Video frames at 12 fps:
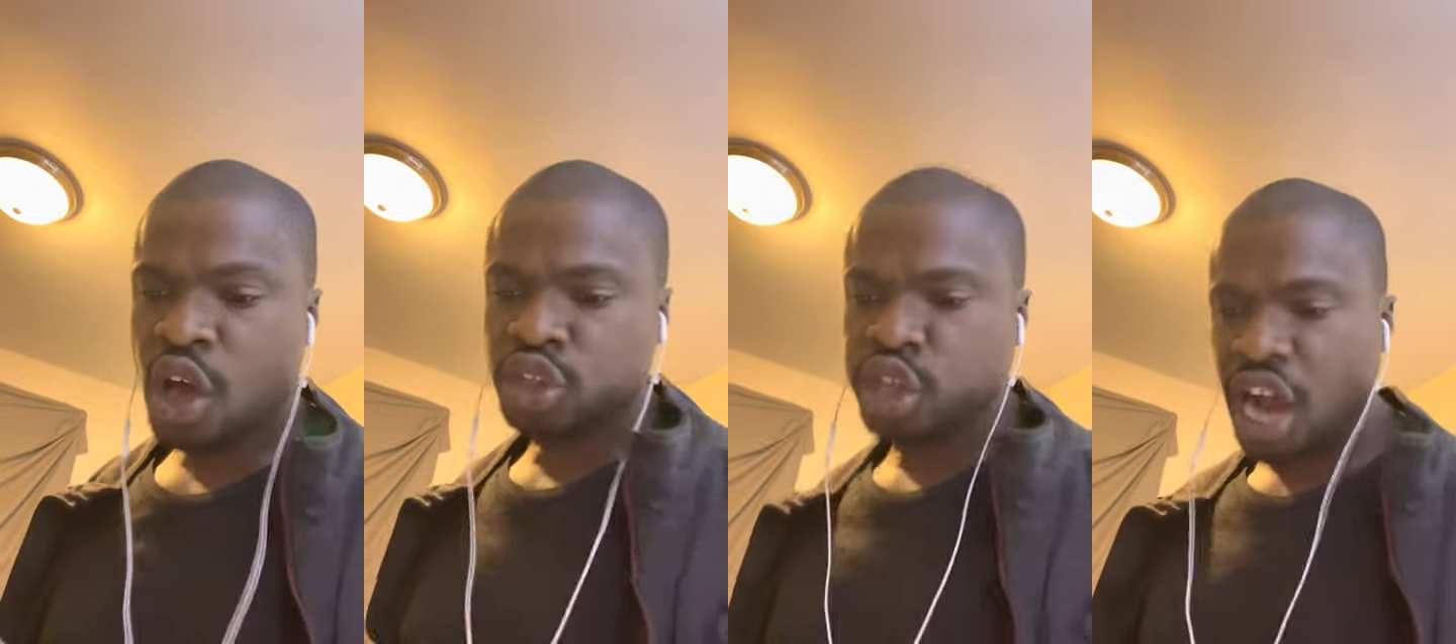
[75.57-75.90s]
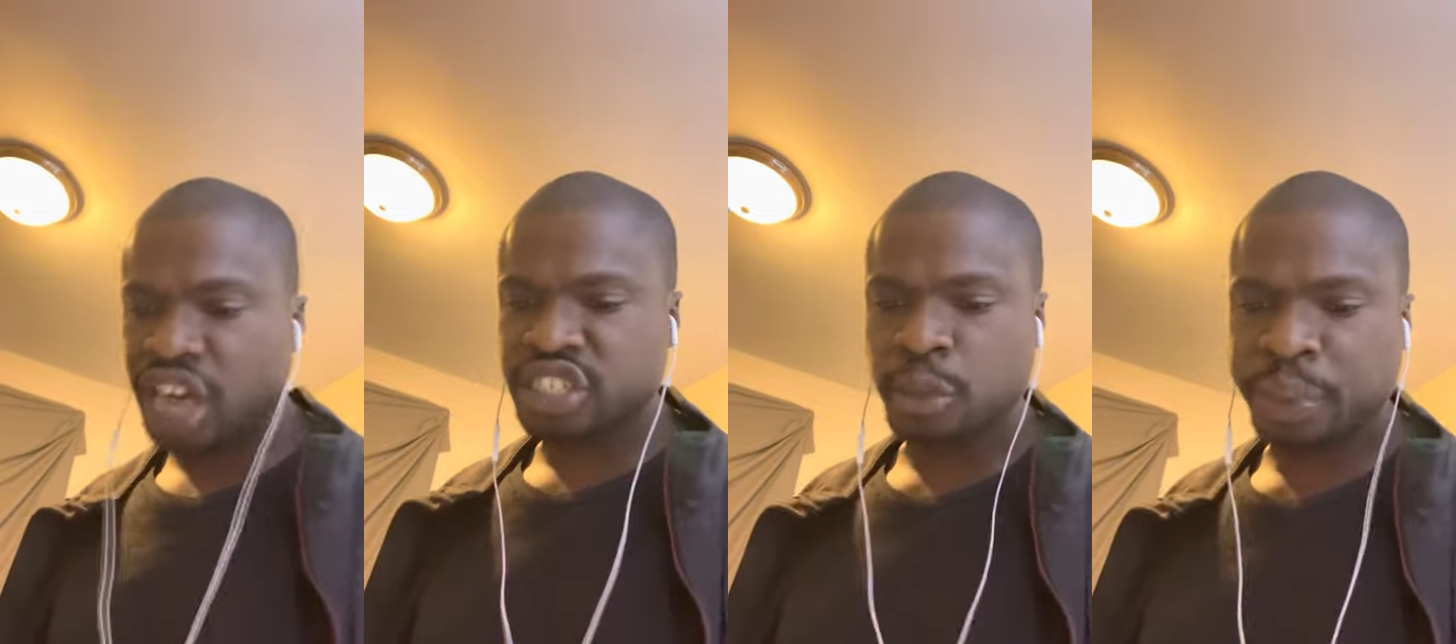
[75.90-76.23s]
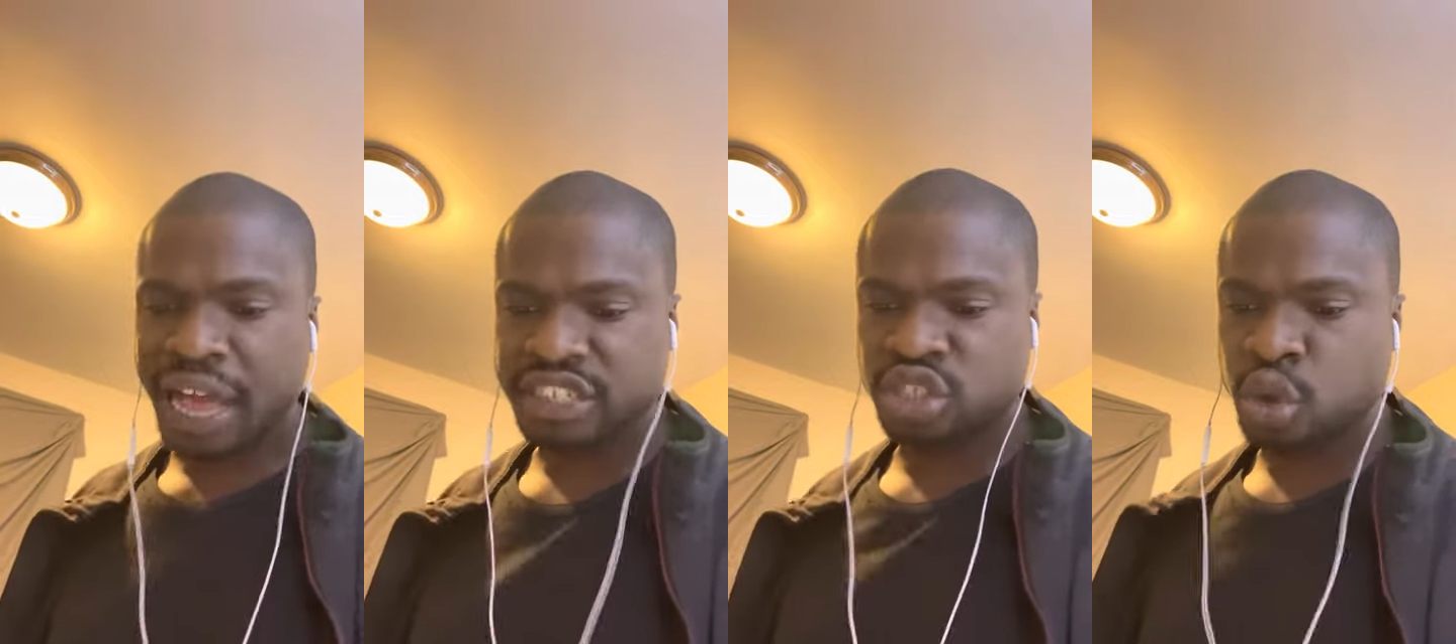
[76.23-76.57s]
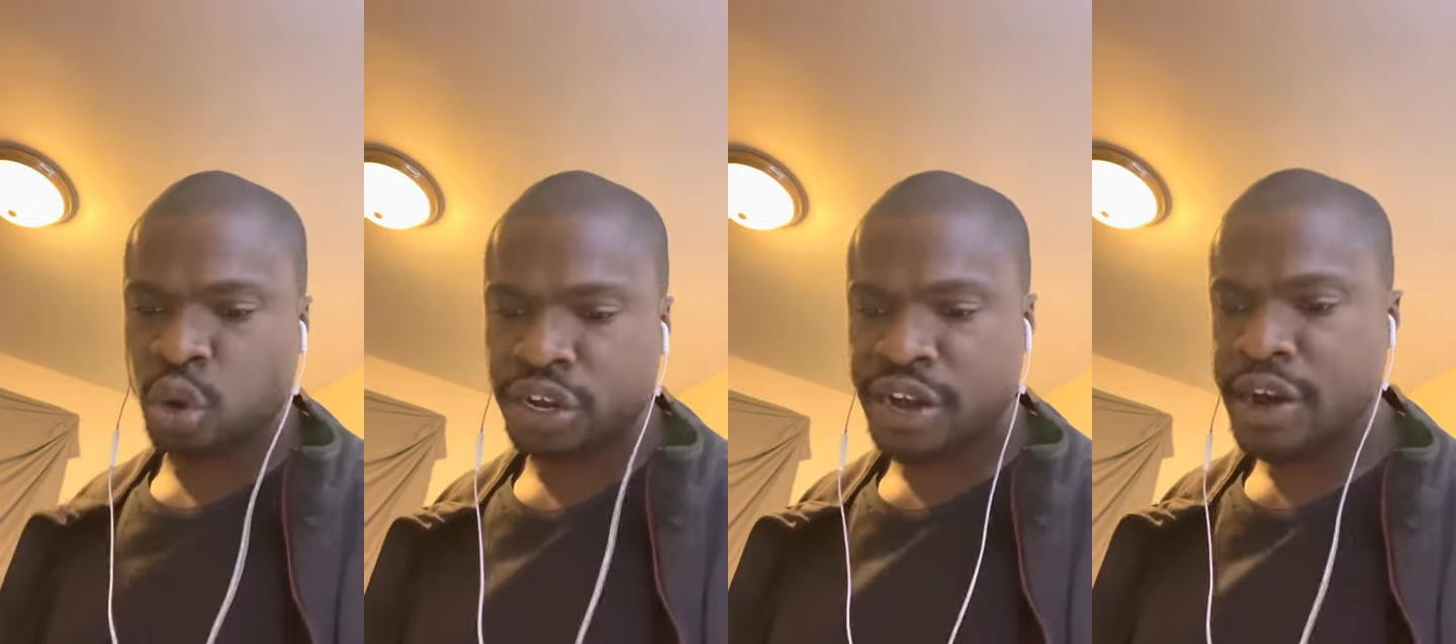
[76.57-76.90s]
large supplies
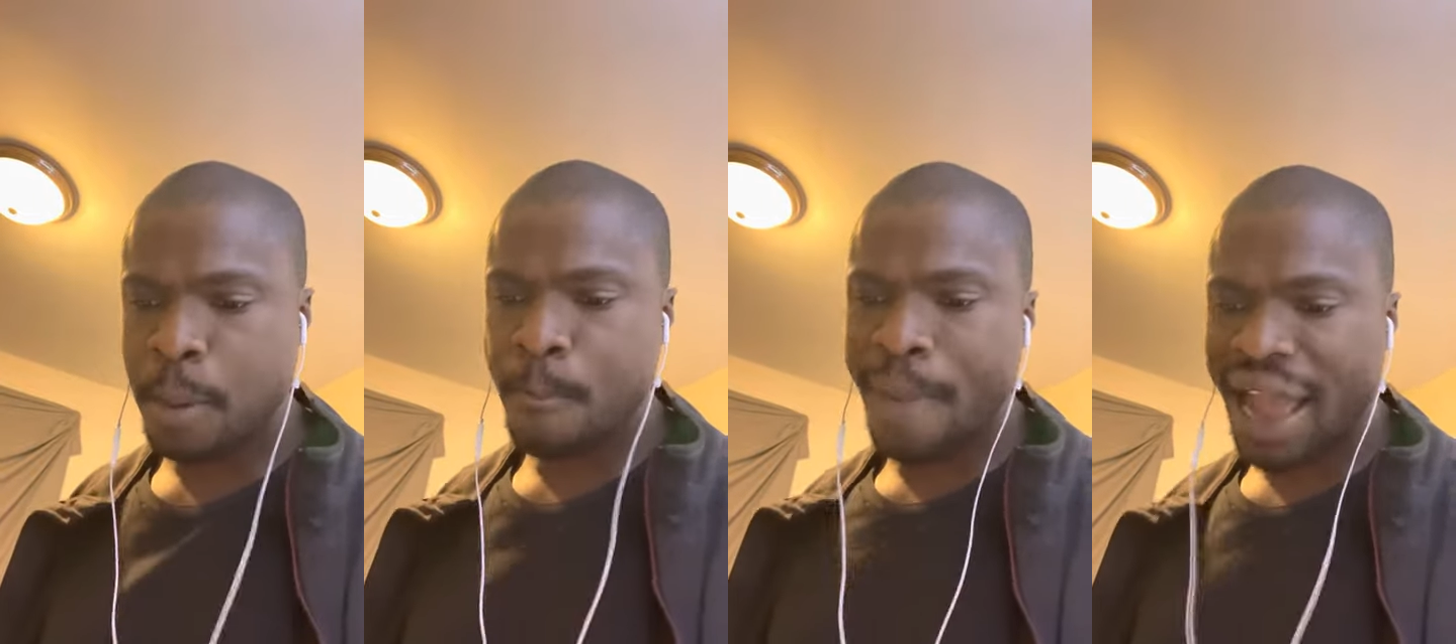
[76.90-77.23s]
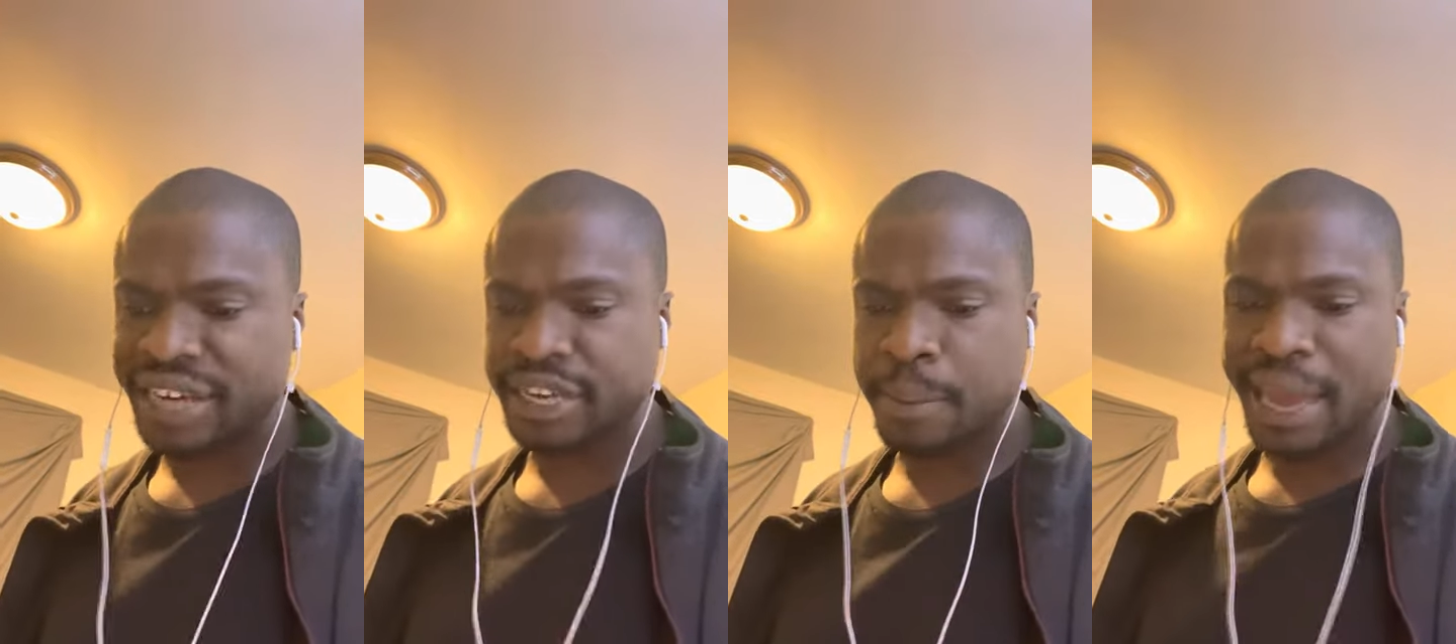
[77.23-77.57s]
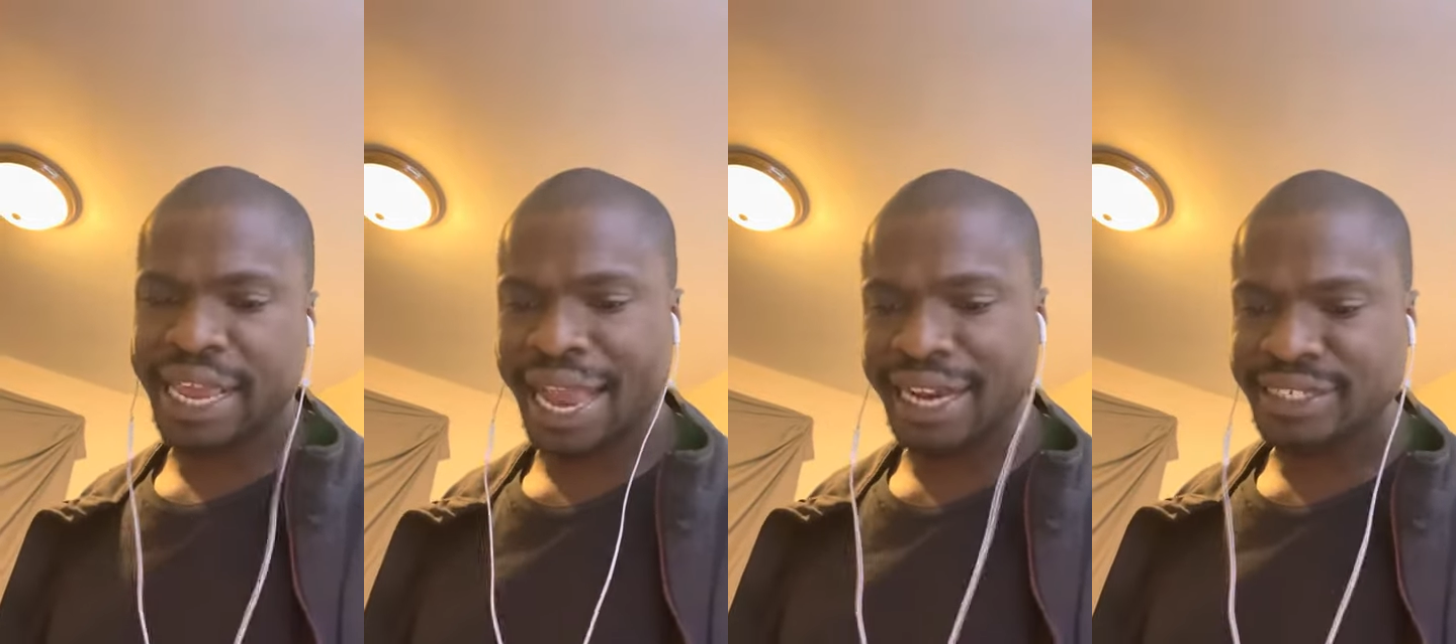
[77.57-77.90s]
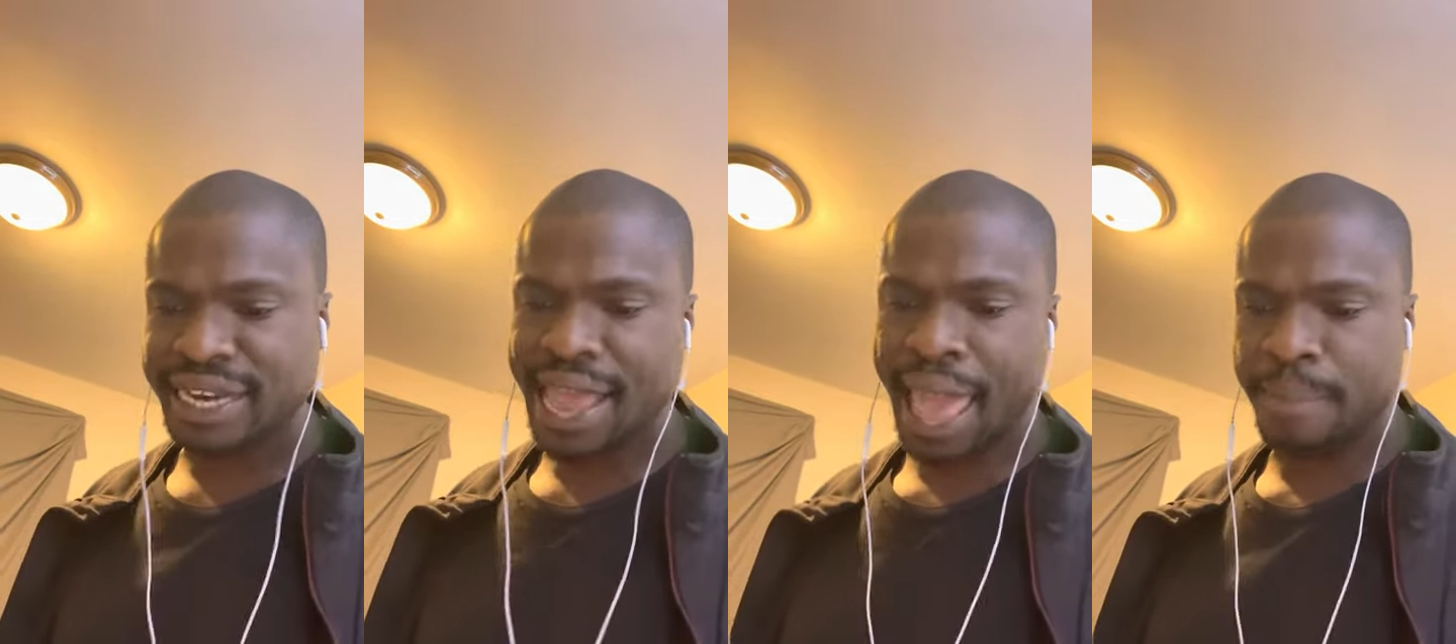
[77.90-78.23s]
stored in her magic
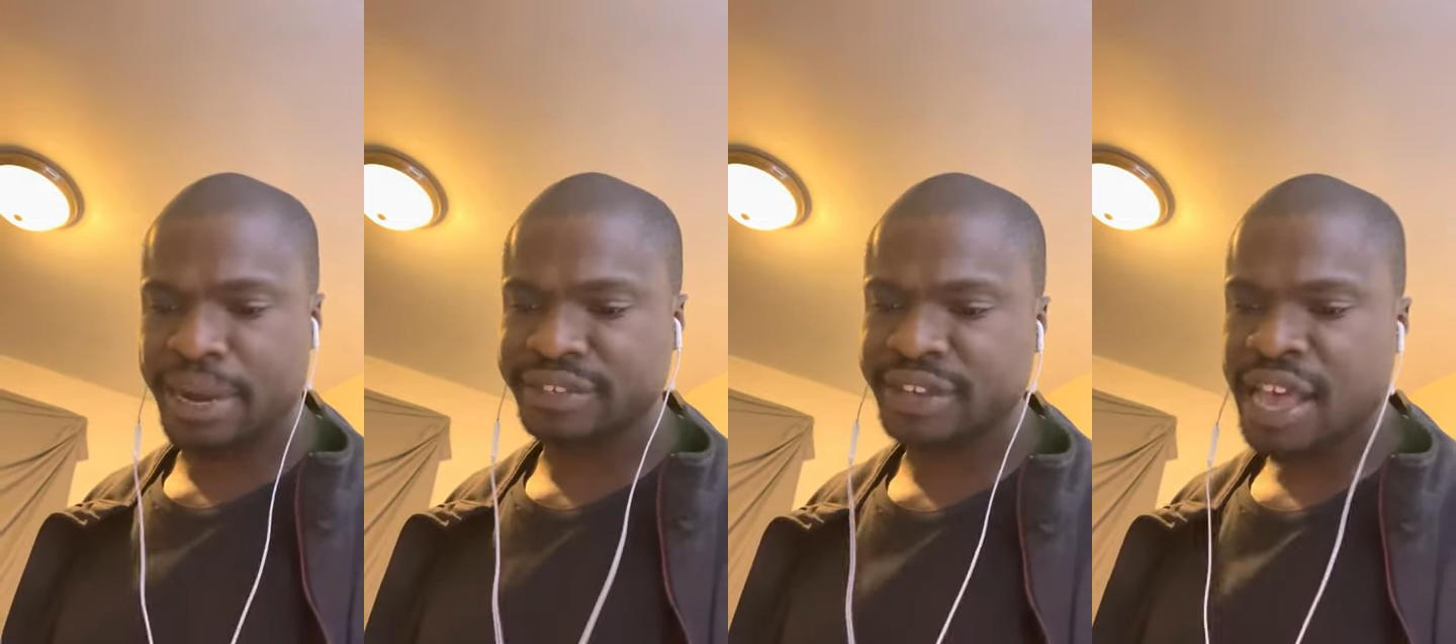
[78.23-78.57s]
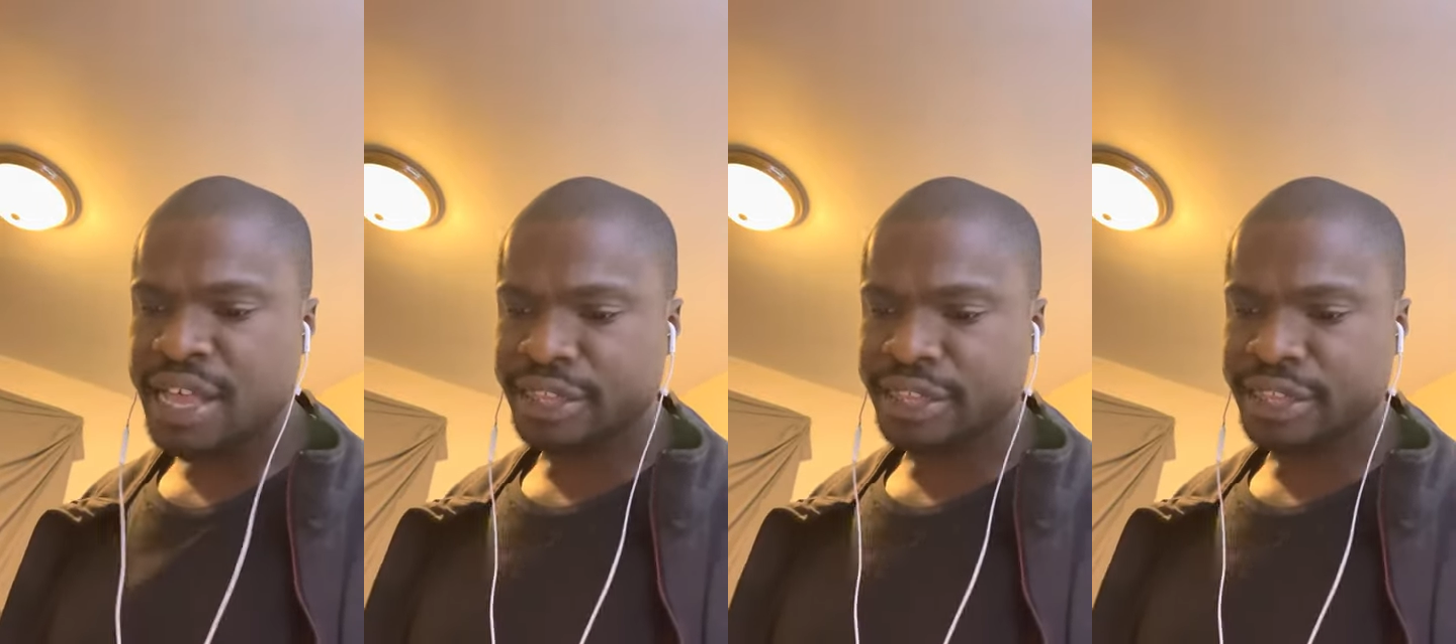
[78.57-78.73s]
medication cabinets